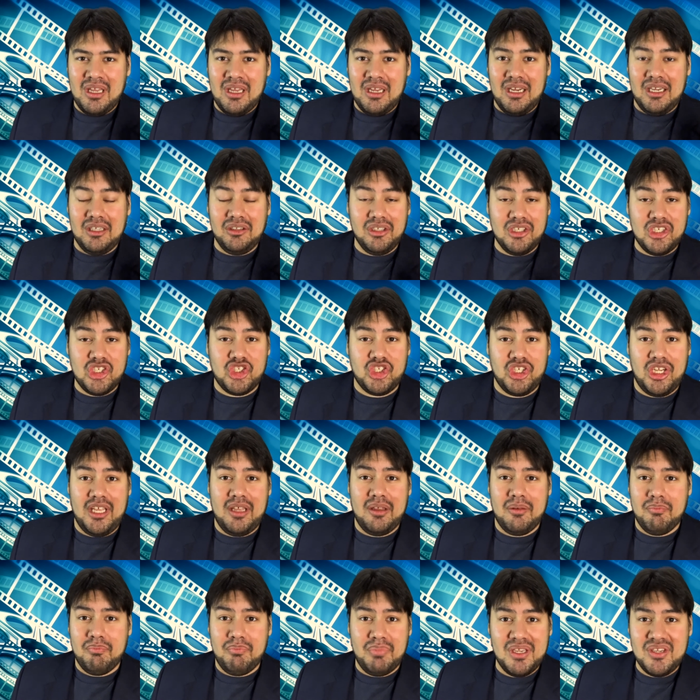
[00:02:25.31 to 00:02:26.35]
a
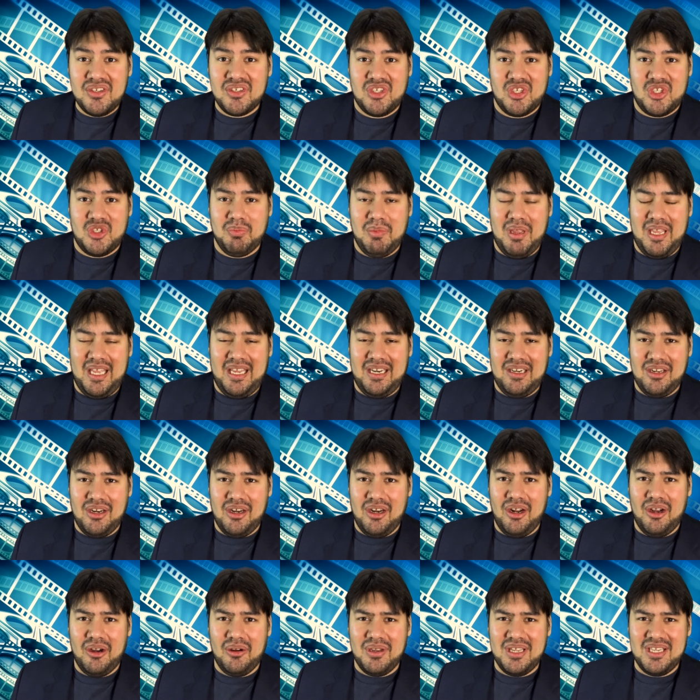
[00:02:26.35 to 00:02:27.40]
legit businessman, you
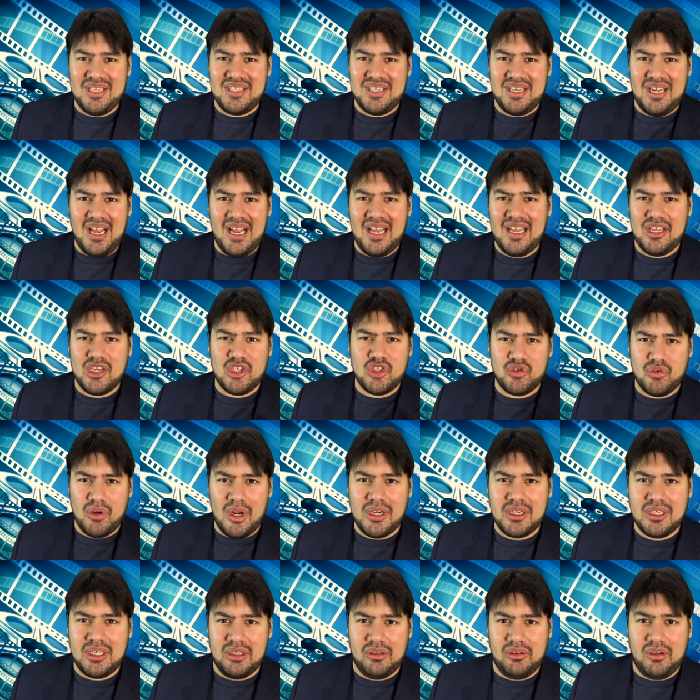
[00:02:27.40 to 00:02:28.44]
know. He's not a
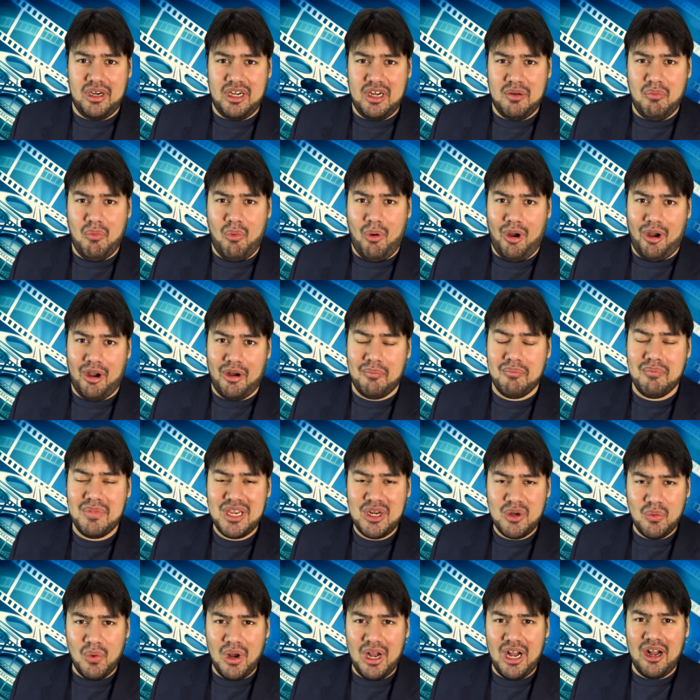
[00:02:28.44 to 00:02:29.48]
drug dealer anymore.
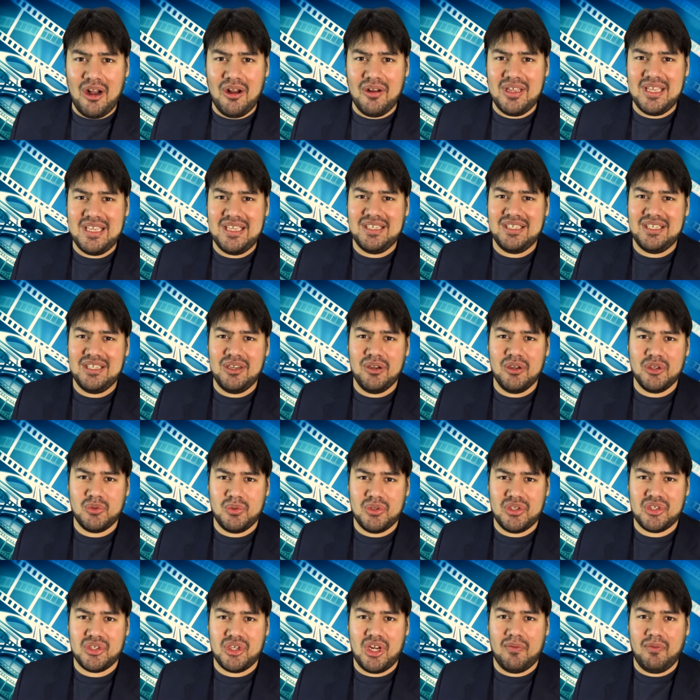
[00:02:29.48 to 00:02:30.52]
Meanwhile, he deals with
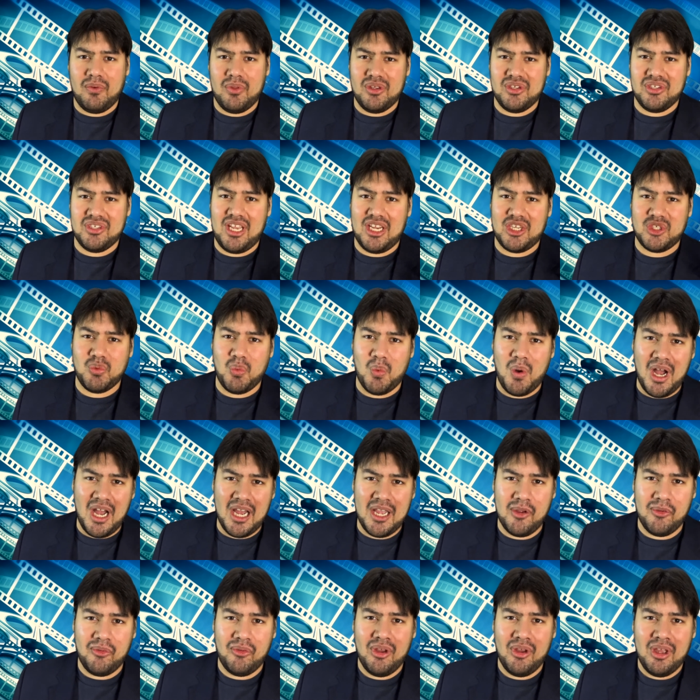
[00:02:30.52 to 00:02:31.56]
stuff with his
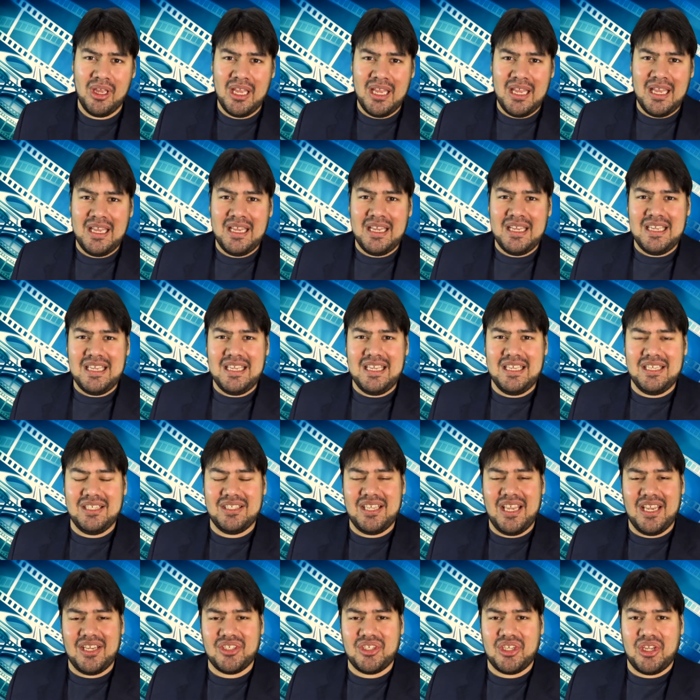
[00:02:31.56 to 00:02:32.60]
ex-wife. He
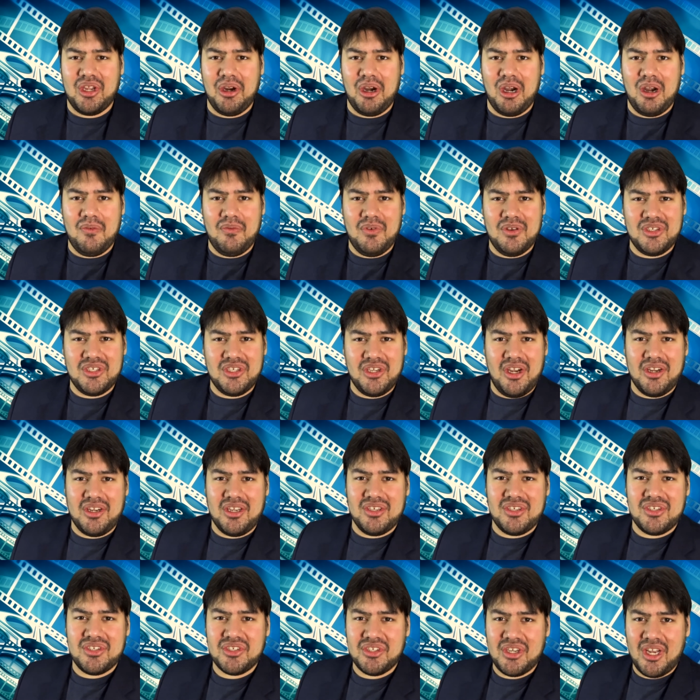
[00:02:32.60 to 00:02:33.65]
takes care of his
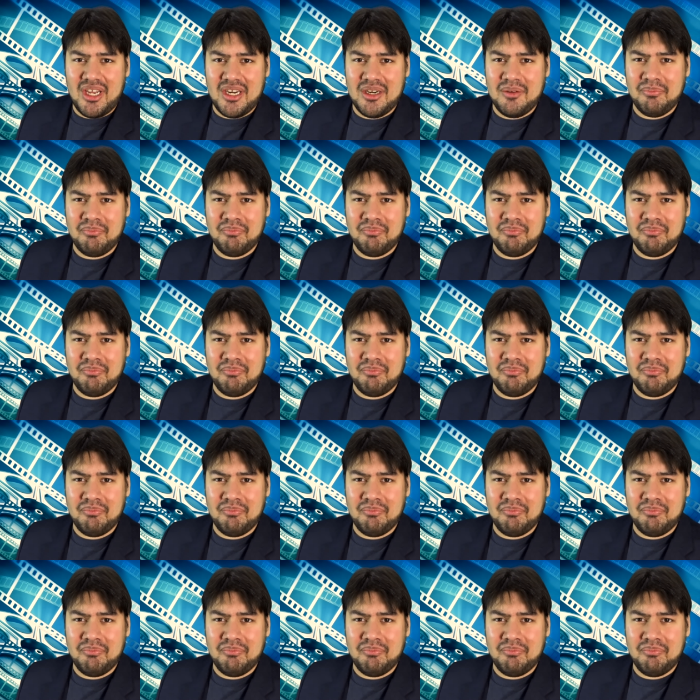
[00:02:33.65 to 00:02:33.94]
youngest son.